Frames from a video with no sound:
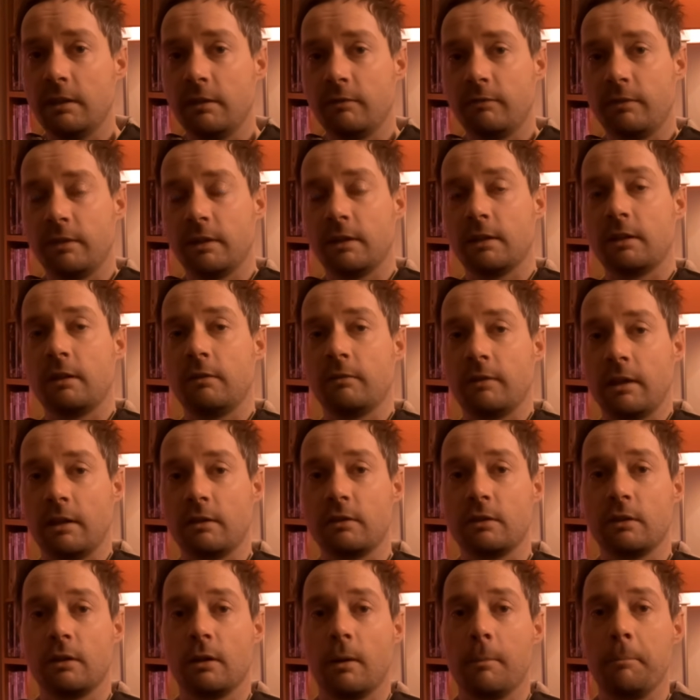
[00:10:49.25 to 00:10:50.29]
You feel like you've
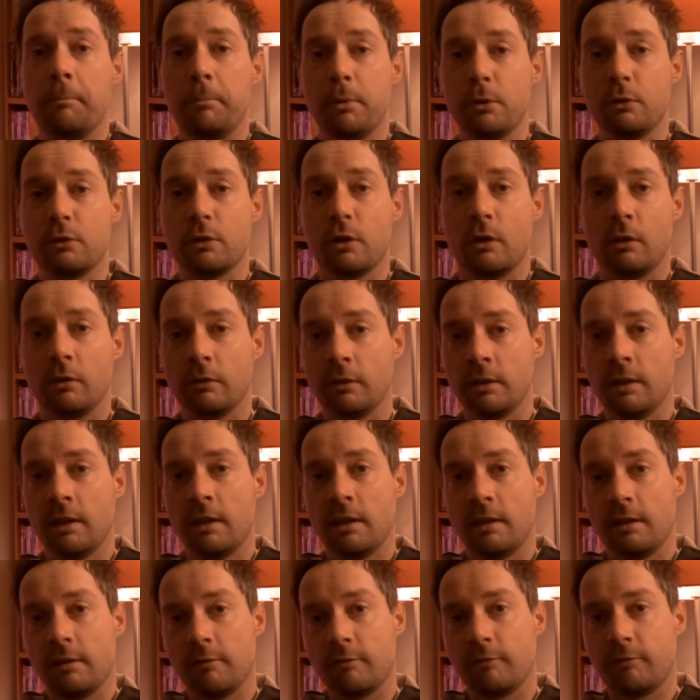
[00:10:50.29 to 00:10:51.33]
actually got a boot on
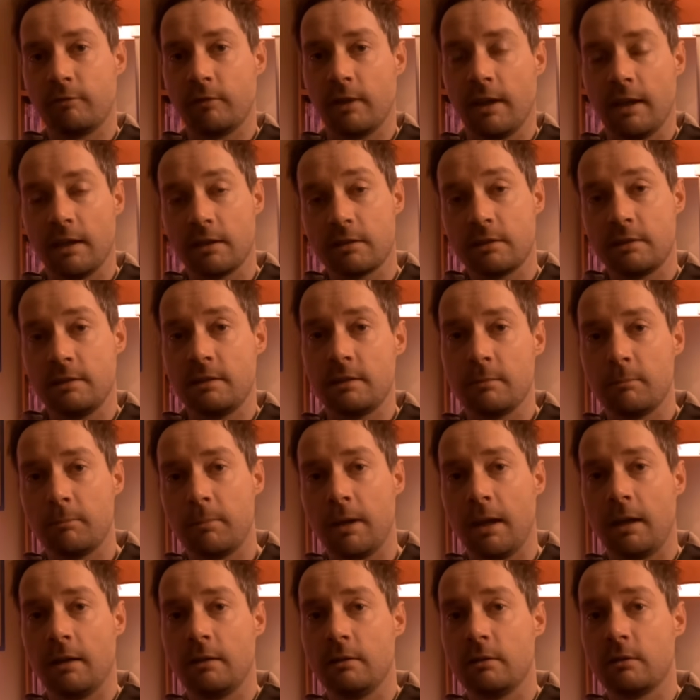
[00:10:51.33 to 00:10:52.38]
that flexes and
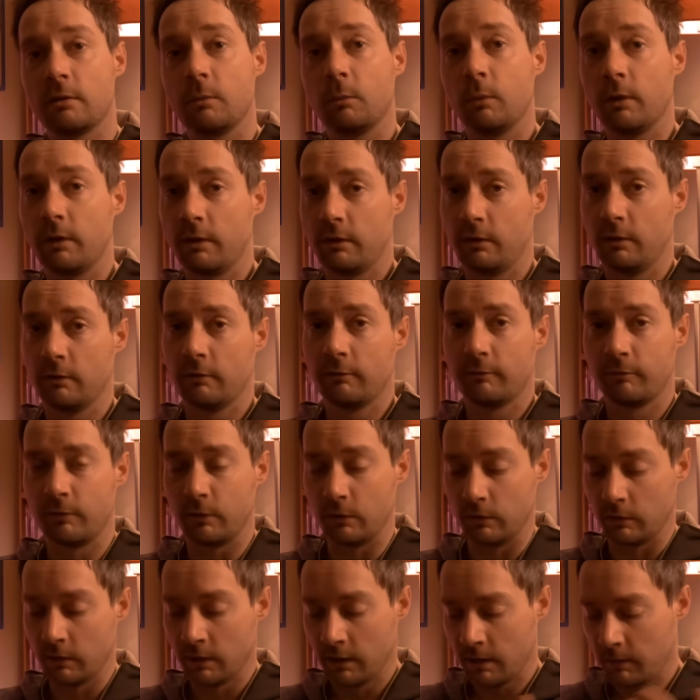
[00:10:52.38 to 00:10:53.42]
bends with your
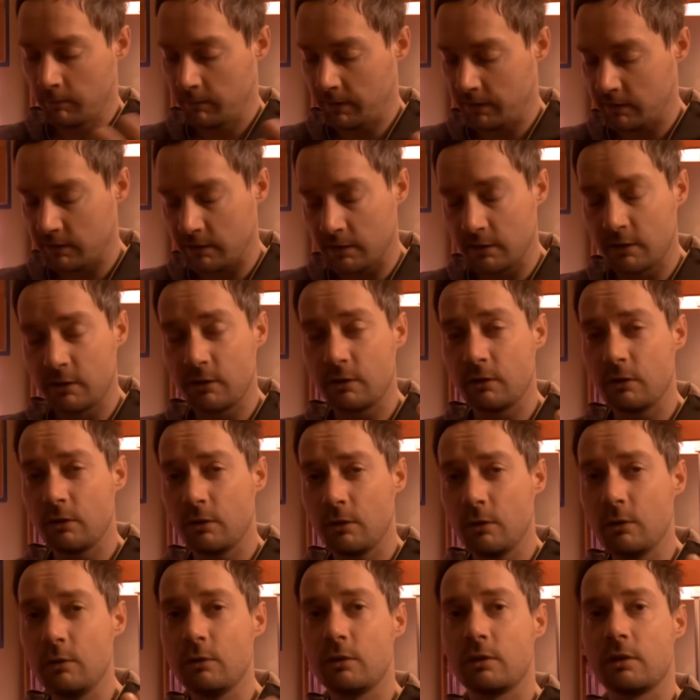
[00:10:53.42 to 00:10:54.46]
foot. Makes a
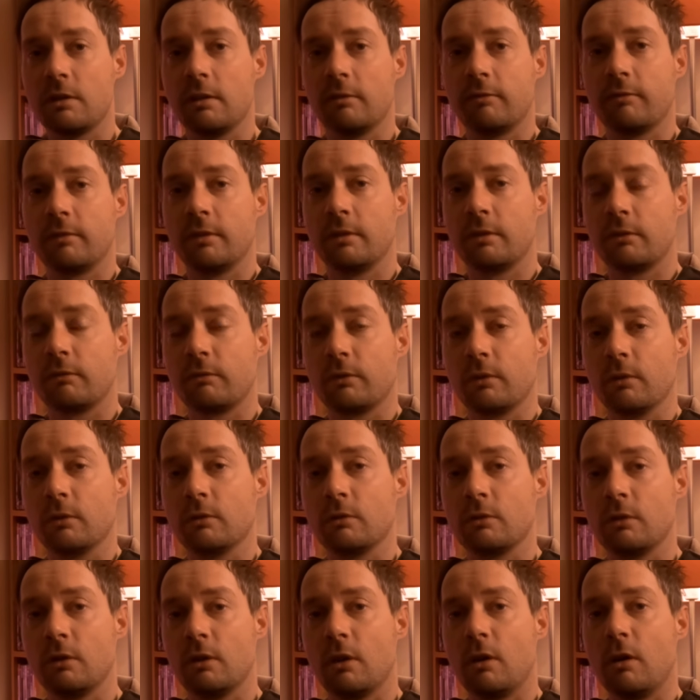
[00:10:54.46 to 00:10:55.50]
huge difference for
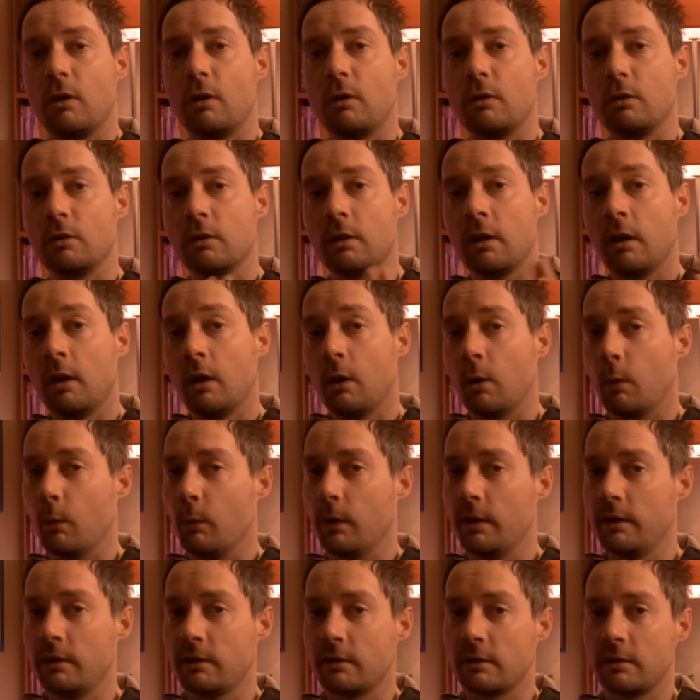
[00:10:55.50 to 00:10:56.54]
those long
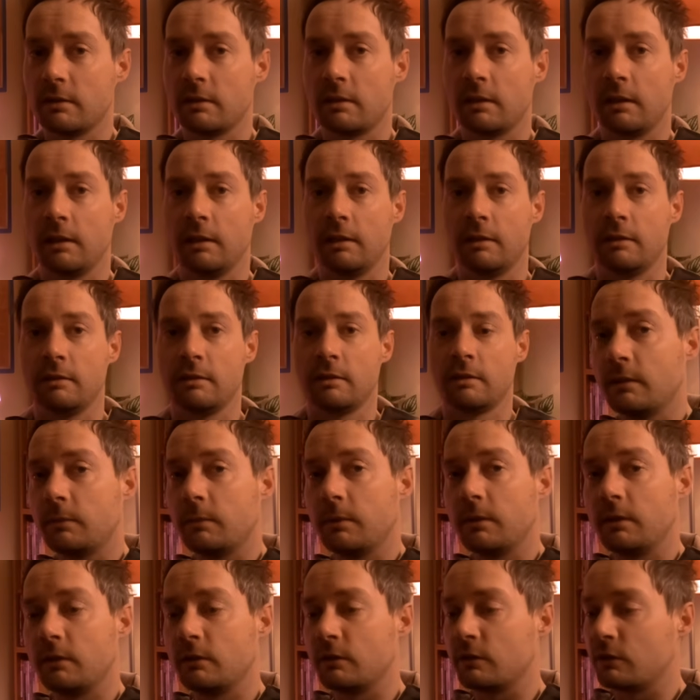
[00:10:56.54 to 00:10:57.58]
winter days when
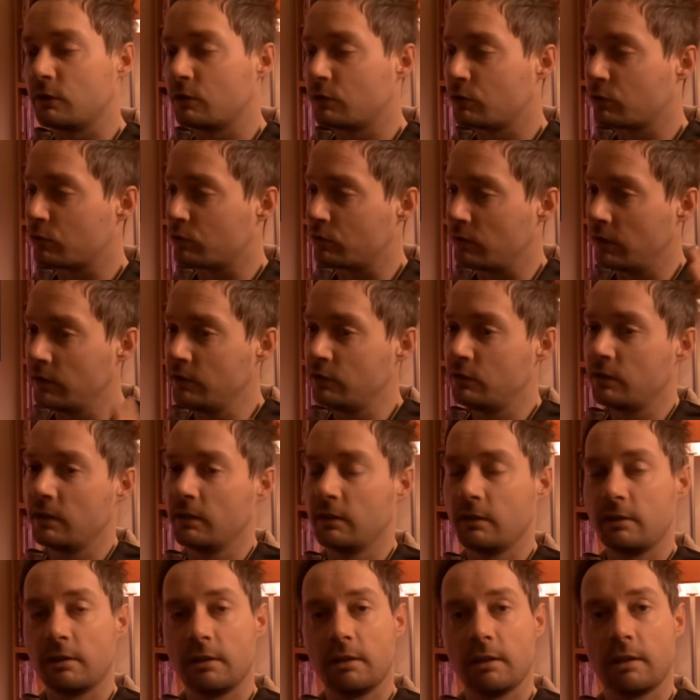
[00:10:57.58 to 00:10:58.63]
you're just trudging
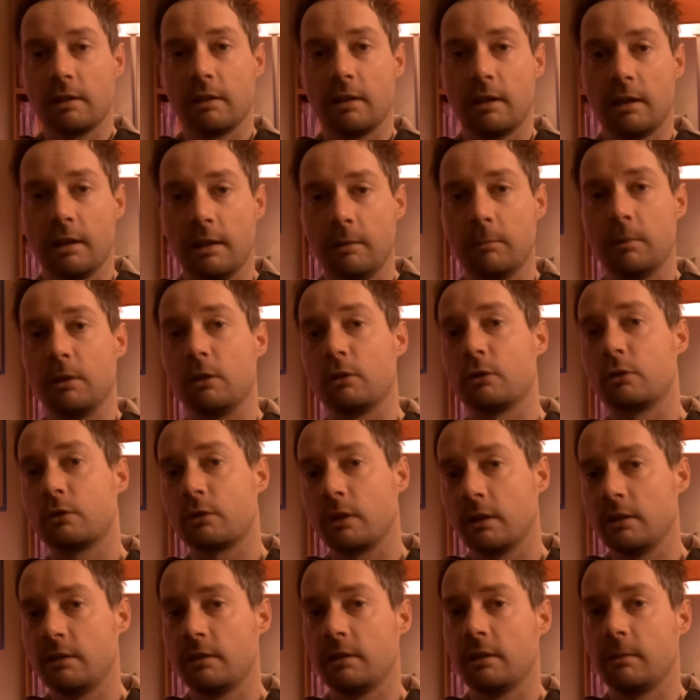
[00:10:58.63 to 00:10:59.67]
to the climb and
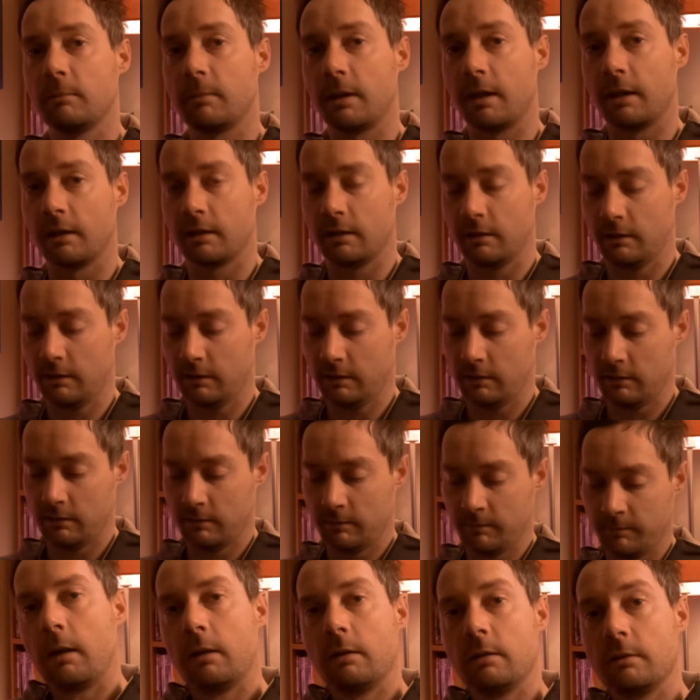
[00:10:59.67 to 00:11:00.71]
trudging back again.
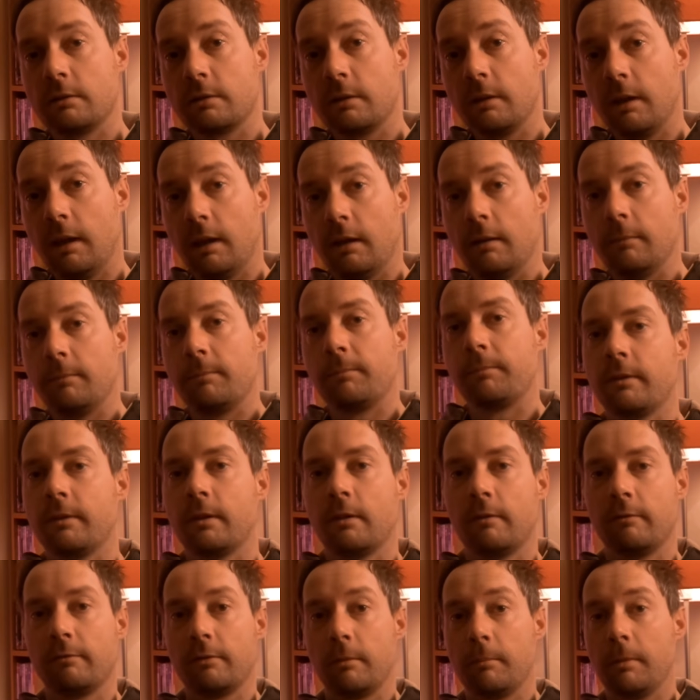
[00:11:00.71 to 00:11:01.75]
So yeah,
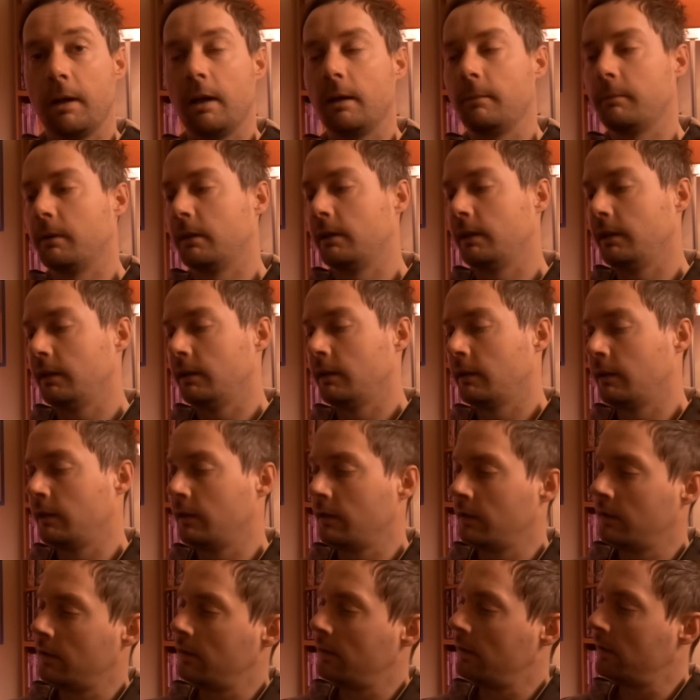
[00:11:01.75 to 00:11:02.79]
for my money,
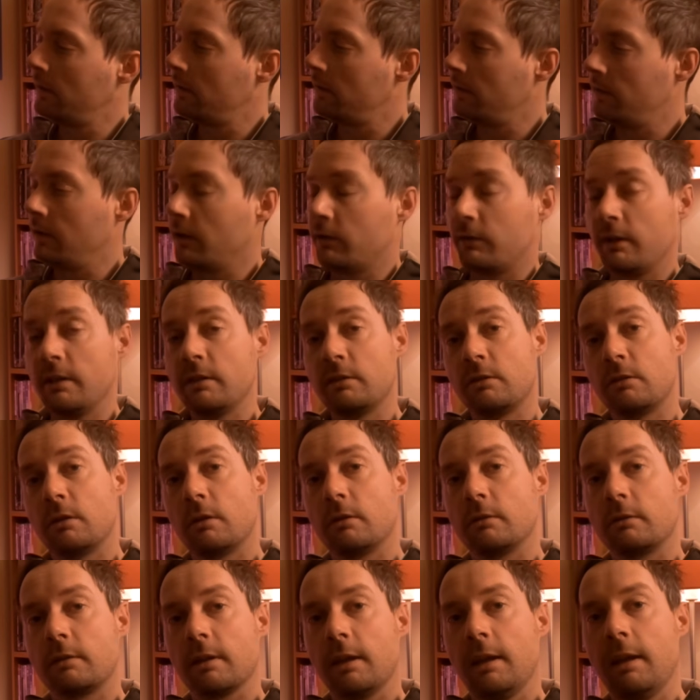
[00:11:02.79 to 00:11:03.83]
there is
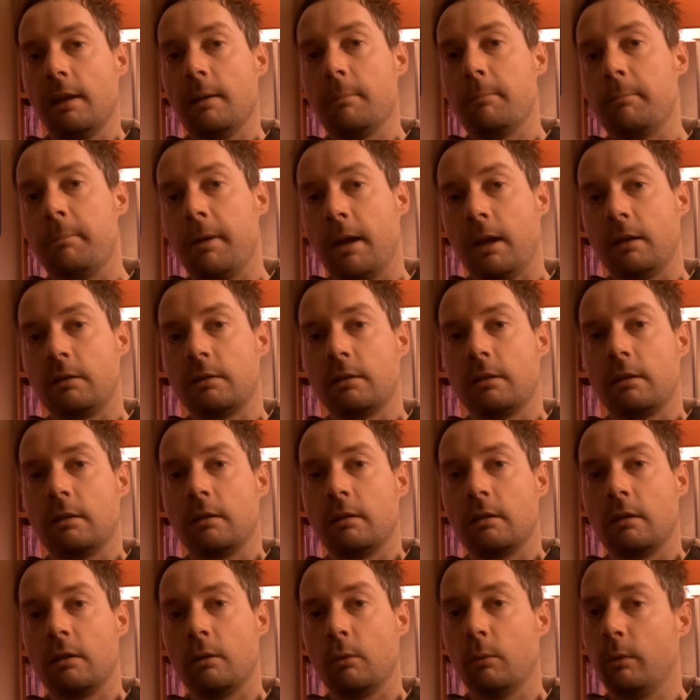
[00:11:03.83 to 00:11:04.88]
not a
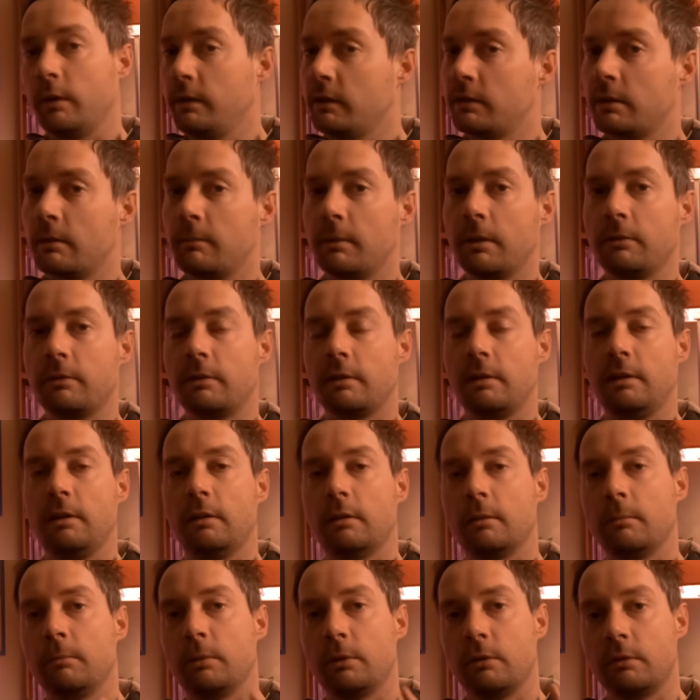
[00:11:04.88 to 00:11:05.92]
better winter
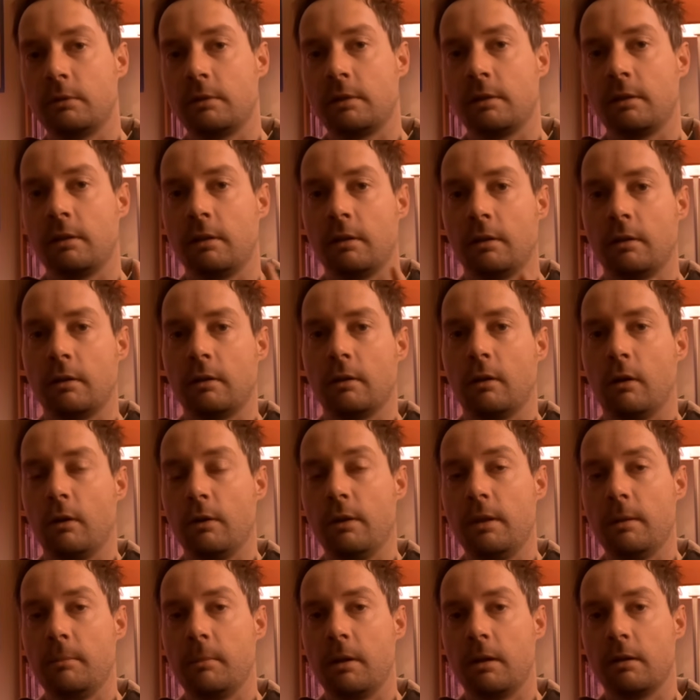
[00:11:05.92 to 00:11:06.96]
mountaineering boot
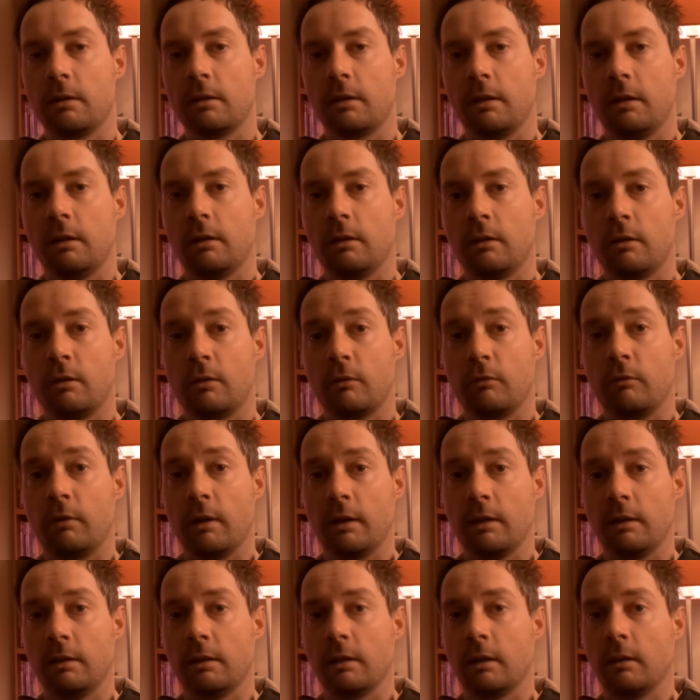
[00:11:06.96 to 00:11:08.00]
on the market
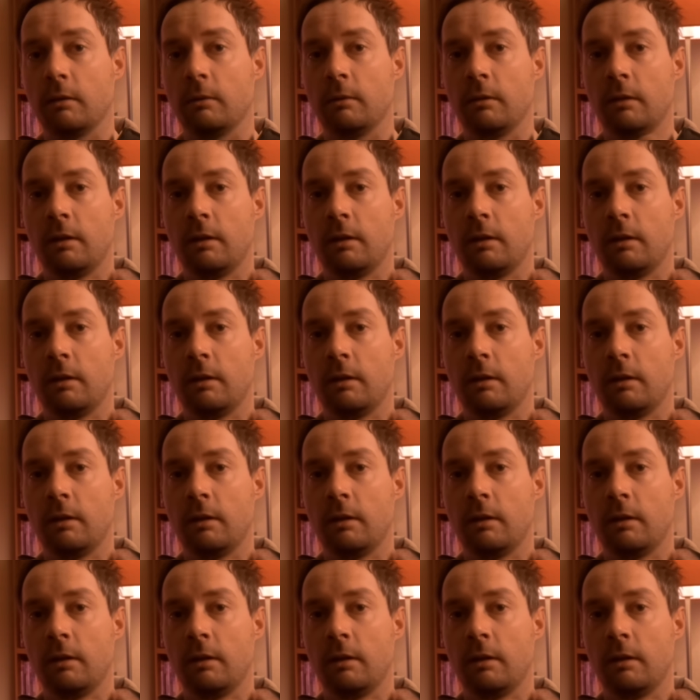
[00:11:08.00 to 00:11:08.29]
right now.